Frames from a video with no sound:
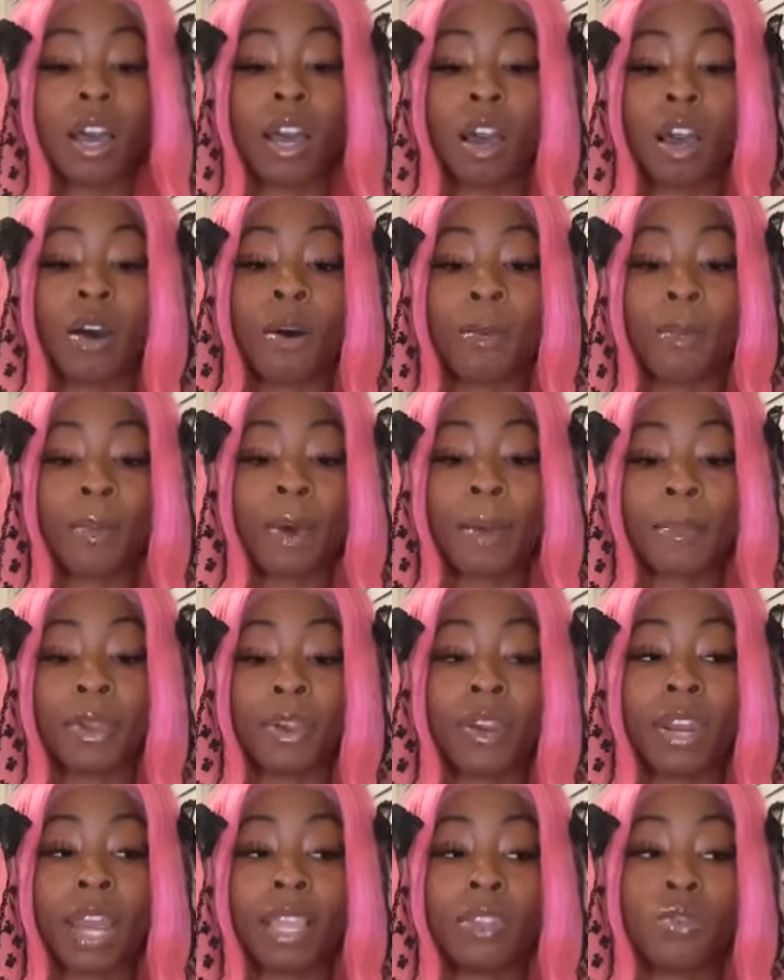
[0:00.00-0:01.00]
Um, I'm
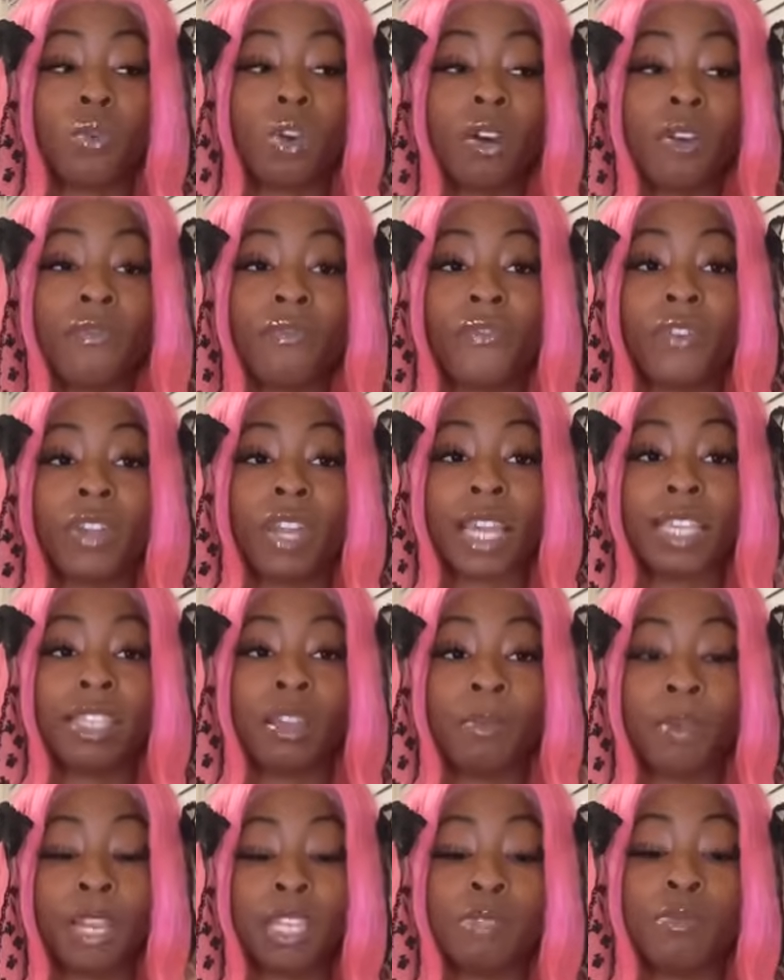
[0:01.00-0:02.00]
hearing like you could feel like
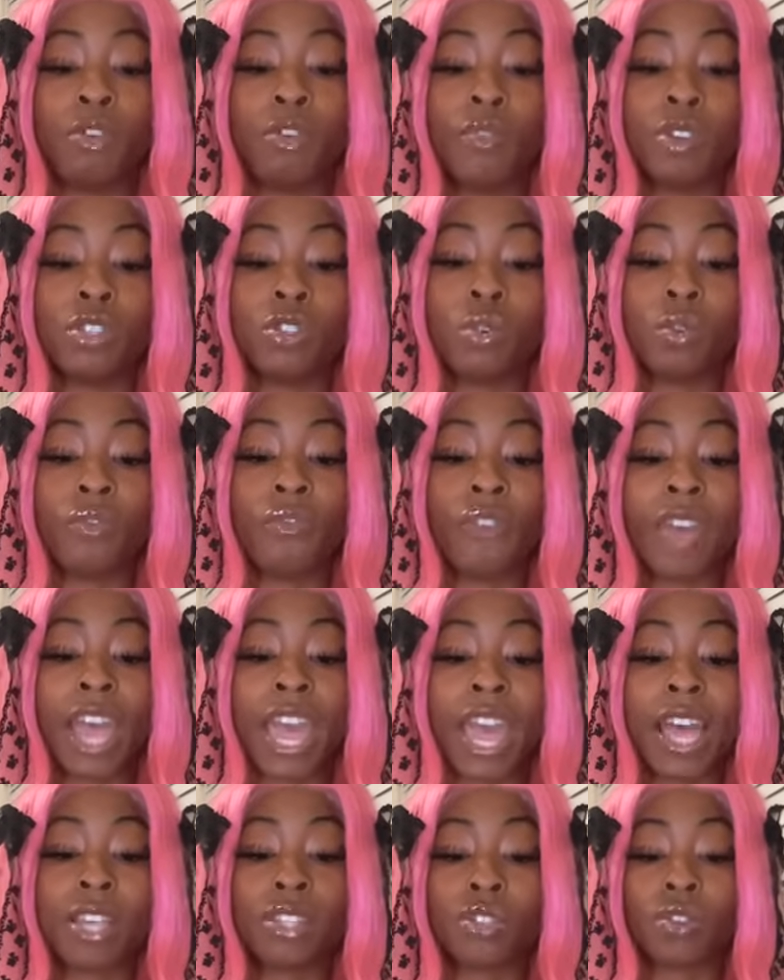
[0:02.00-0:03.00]
something is moving too
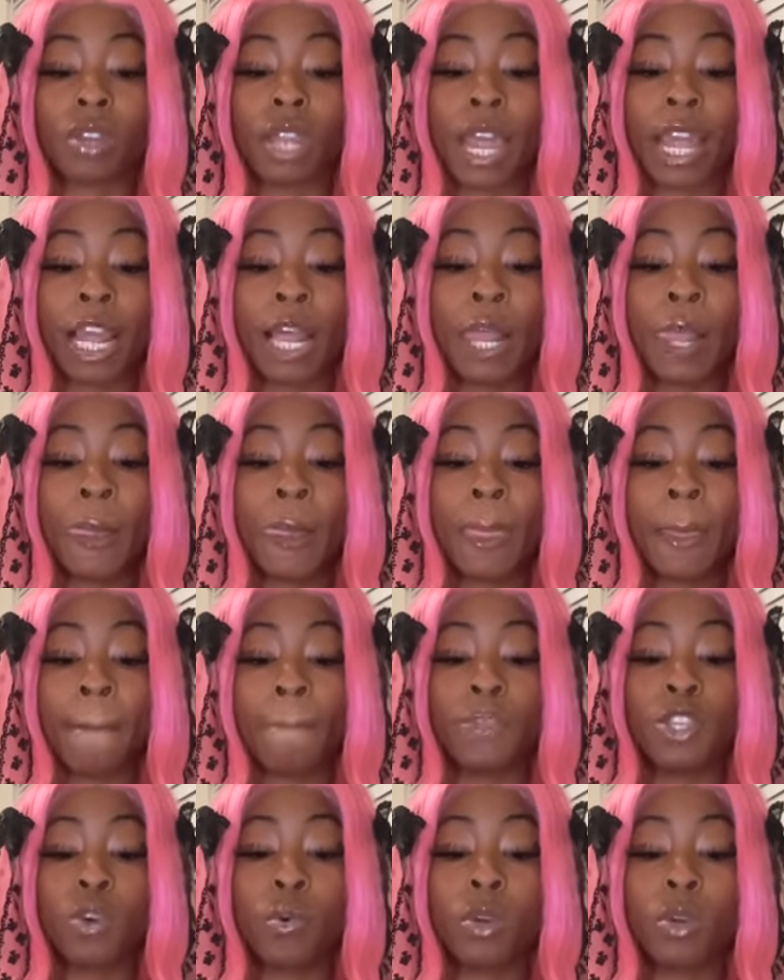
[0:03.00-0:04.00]
fast or like
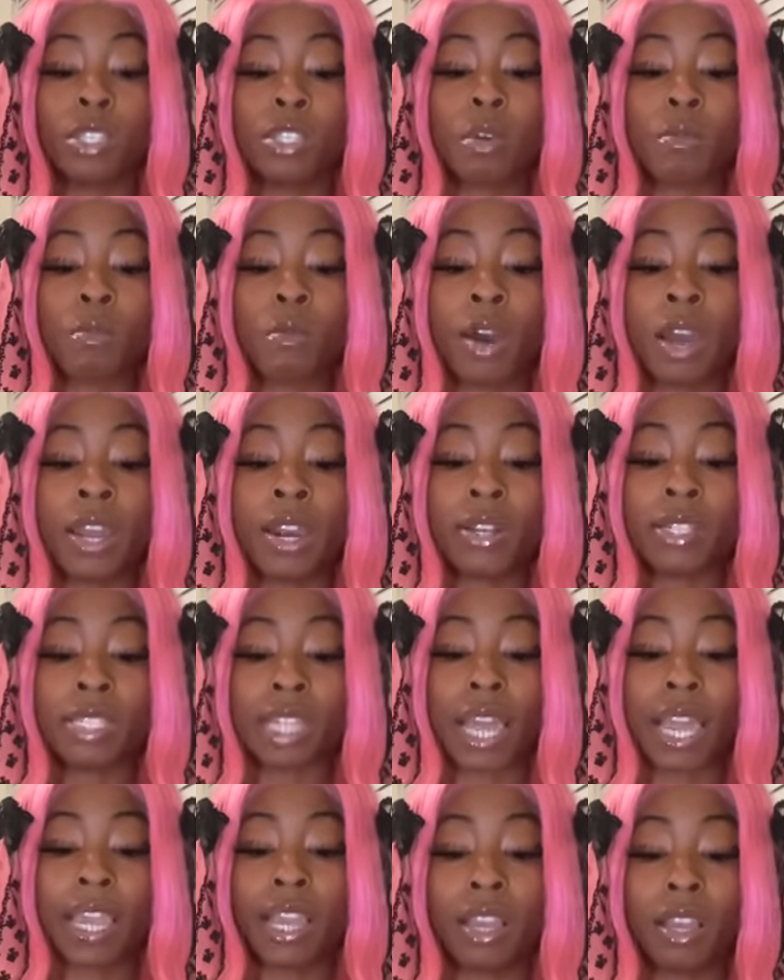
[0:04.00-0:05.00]
you and someone is
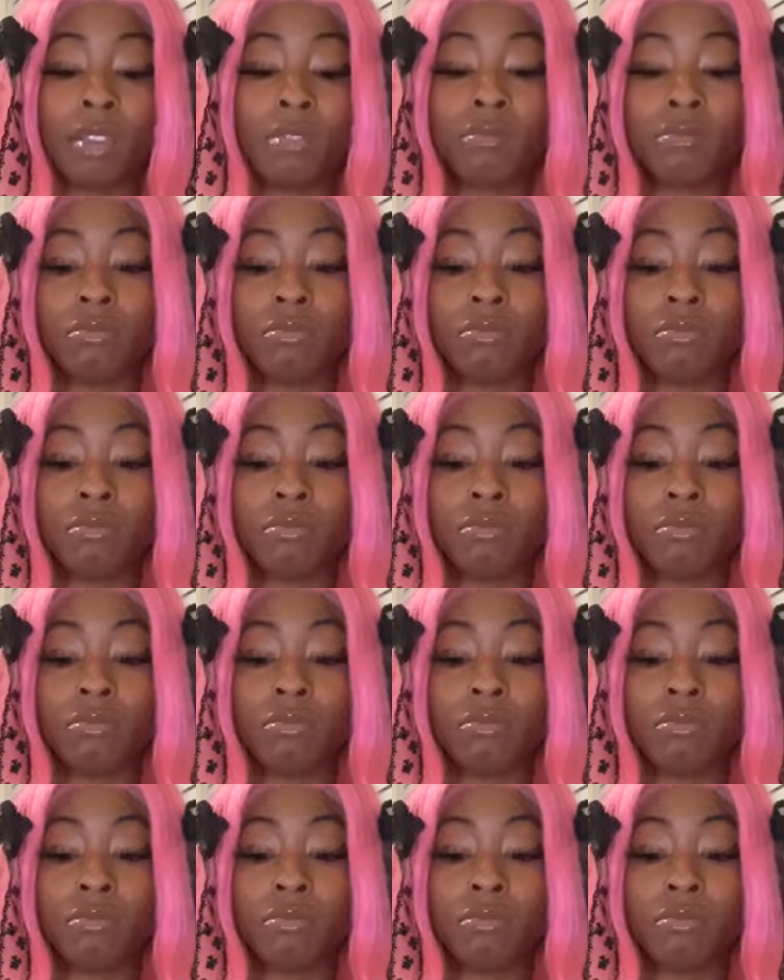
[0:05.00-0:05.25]
like